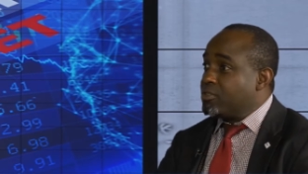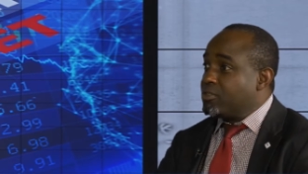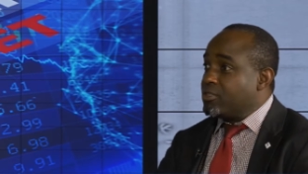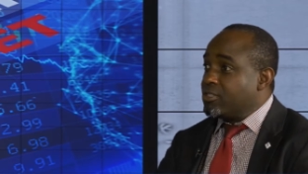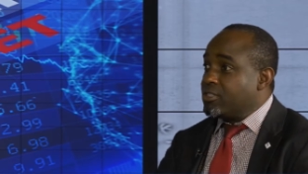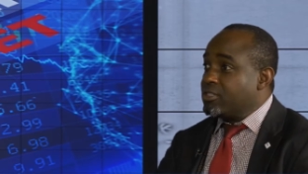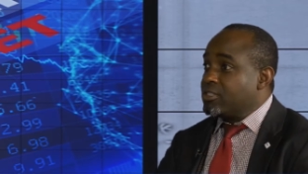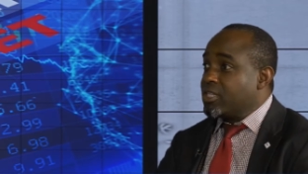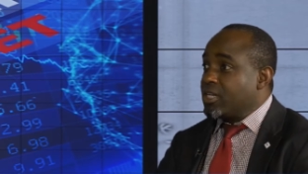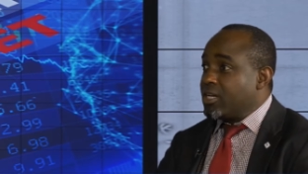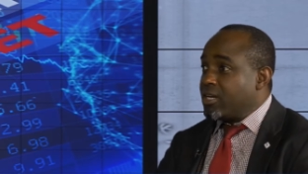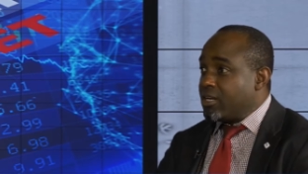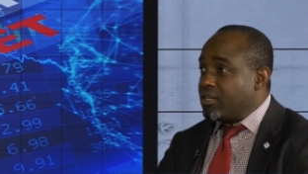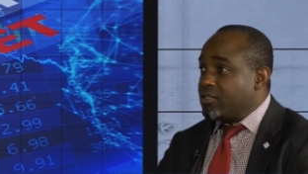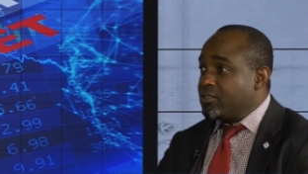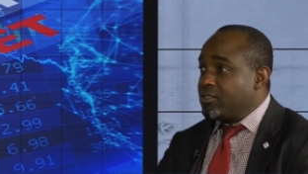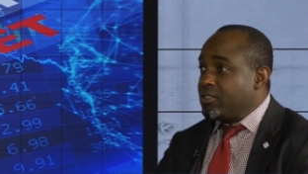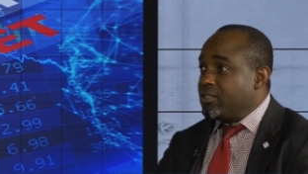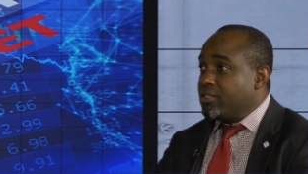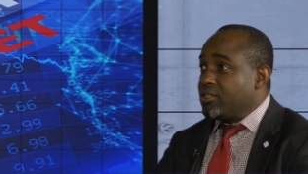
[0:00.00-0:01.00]
is high,
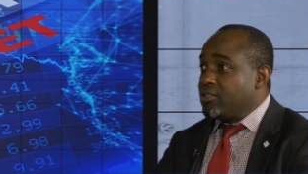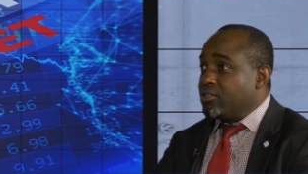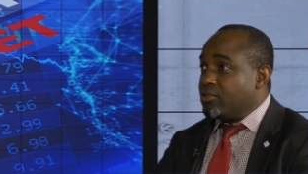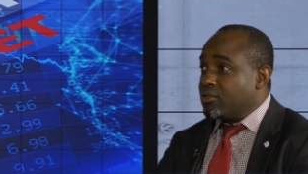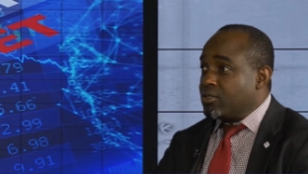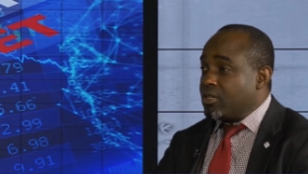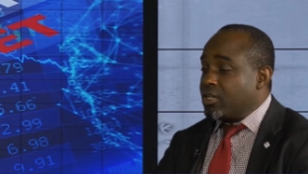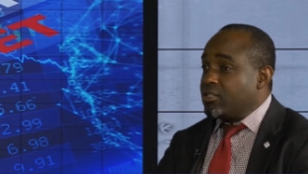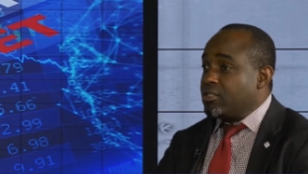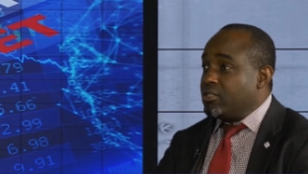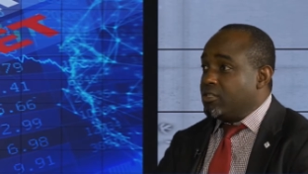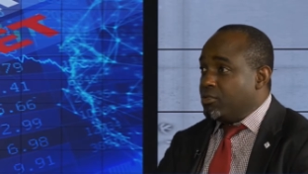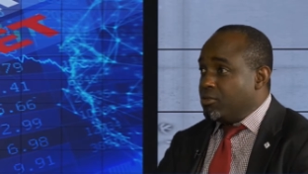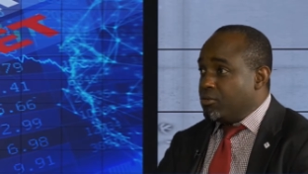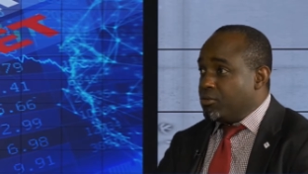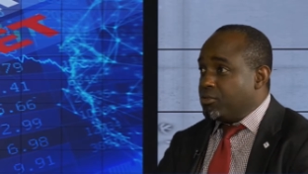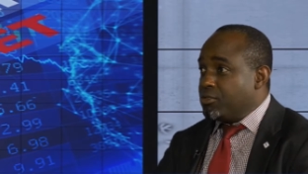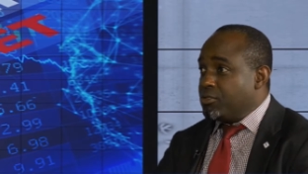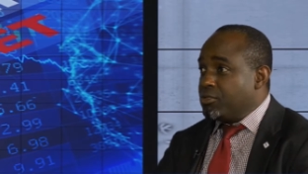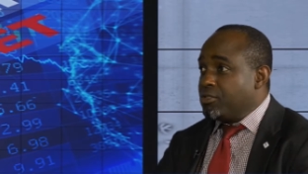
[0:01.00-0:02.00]
okay, and
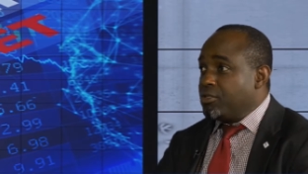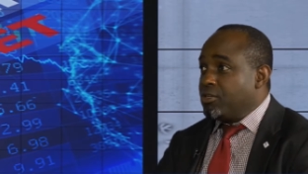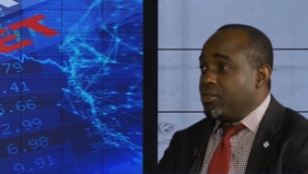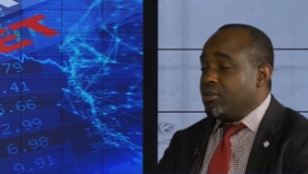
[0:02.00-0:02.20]
huge,